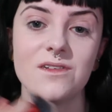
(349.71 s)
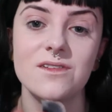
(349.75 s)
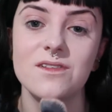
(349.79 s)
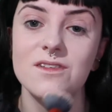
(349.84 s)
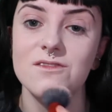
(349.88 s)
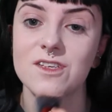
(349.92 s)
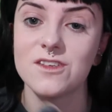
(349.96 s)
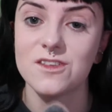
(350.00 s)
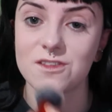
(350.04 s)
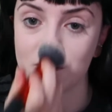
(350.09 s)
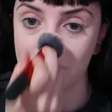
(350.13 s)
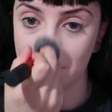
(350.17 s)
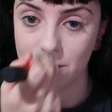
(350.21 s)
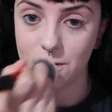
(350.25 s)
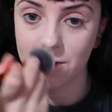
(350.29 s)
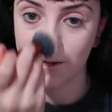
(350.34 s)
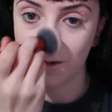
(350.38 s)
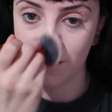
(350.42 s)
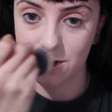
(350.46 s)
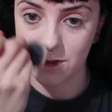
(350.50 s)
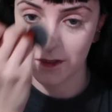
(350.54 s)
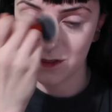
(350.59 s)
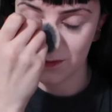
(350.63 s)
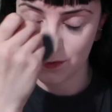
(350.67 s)

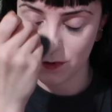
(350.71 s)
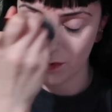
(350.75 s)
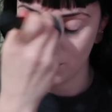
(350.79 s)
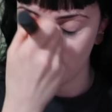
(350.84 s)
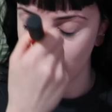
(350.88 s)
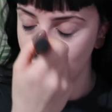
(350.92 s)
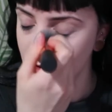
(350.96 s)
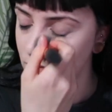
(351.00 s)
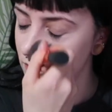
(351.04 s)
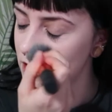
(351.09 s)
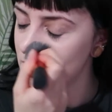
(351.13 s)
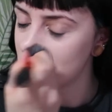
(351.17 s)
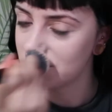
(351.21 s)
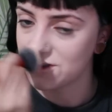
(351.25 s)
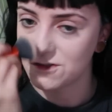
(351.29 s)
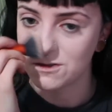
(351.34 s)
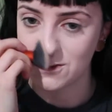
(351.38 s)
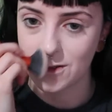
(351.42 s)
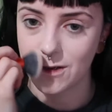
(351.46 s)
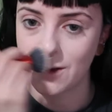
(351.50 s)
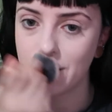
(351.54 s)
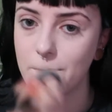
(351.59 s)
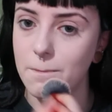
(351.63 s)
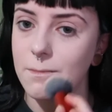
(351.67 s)
So there's probably ways
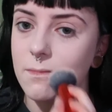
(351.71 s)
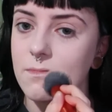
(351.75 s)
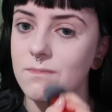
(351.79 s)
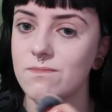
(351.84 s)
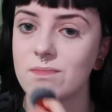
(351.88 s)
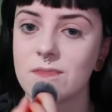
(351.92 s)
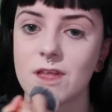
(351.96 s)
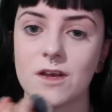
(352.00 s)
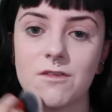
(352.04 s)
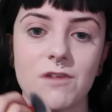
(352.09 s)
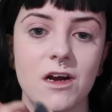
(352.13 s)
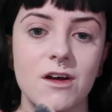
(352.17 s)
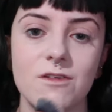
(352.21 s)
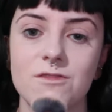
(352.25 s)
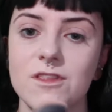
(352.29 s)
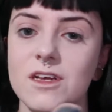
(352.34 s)
around